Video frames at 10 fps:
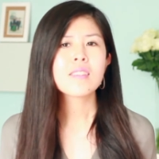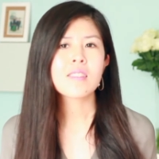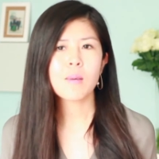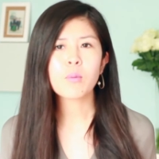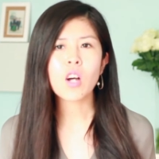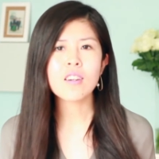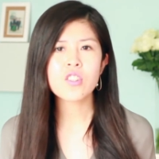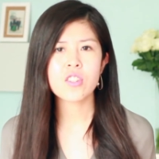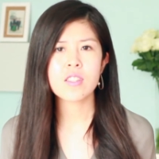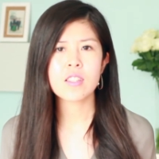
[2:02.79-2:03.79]

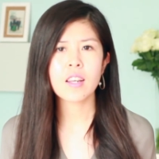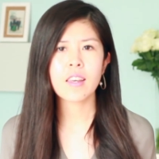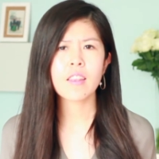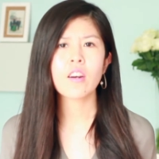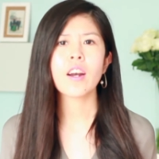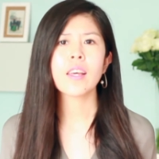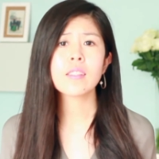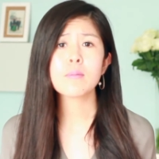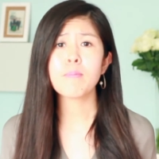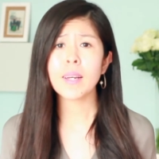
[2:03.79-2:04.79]
subconsciously, they're
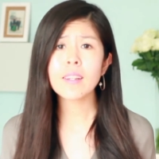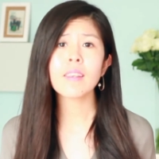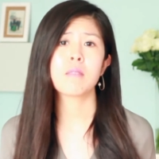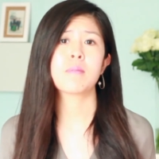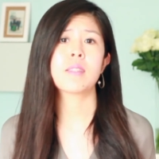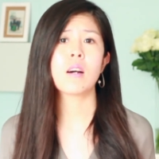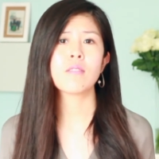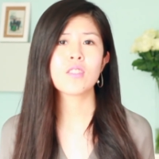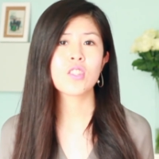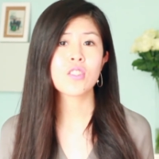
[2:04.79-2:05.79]
expecting
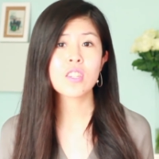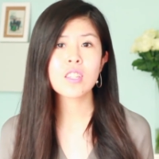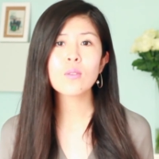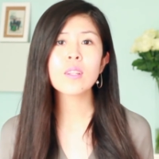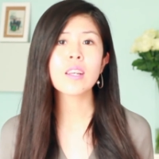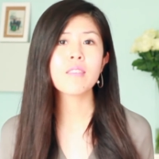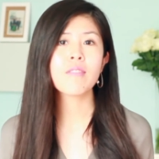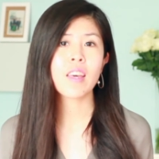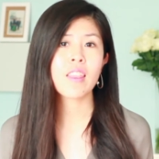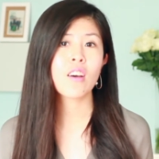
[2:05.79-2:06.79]
themselves to still live
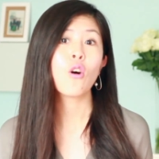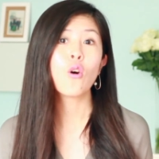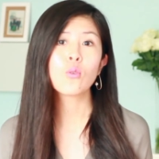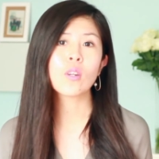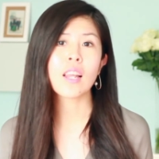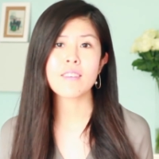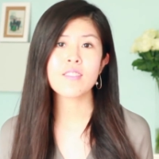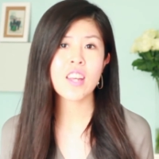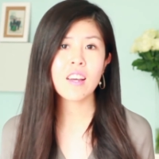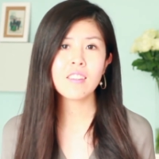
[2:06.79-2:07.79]
in the old life
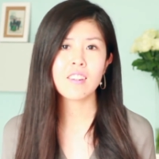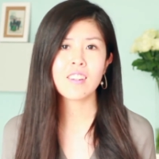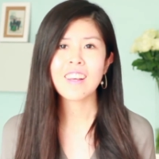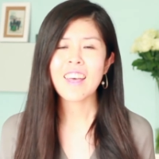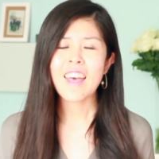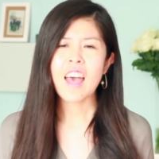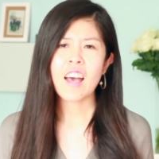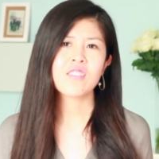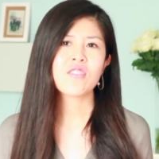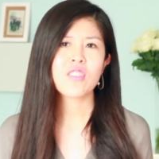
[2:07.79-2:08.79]
standard,
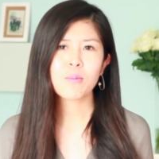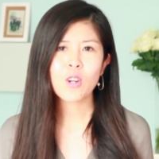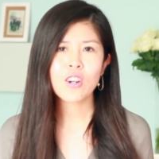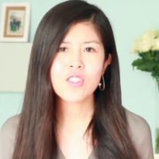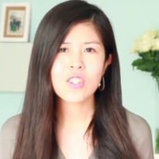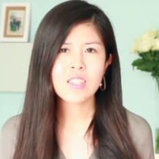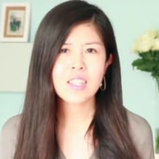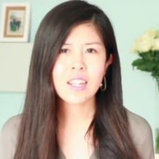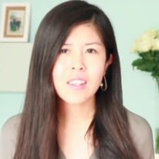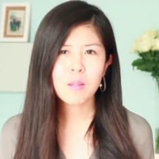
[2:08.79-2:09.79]
and
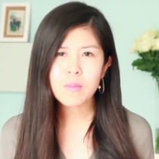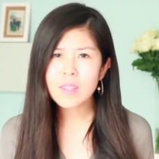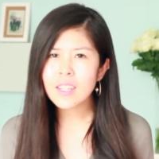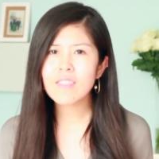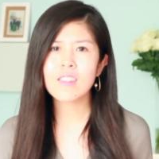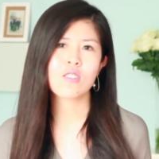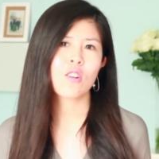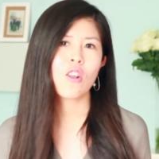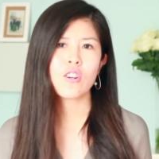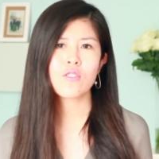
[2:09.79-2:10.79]
subconsciously, they believe this
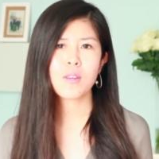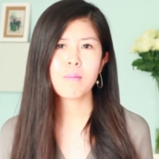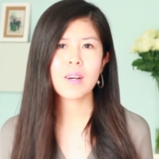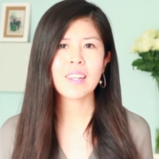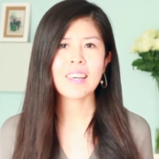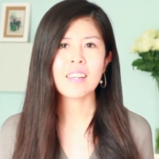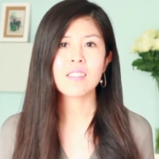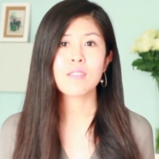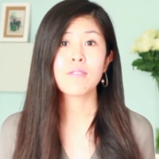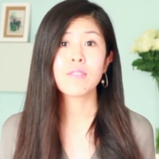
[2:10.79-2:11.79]
lottery money
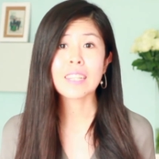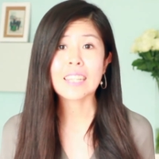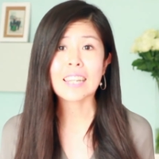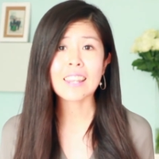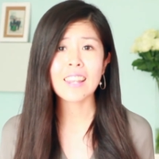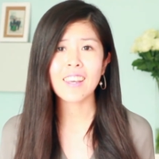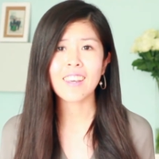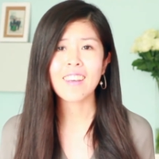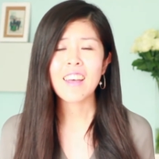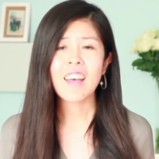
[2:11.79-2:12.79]
is a fleeting thing,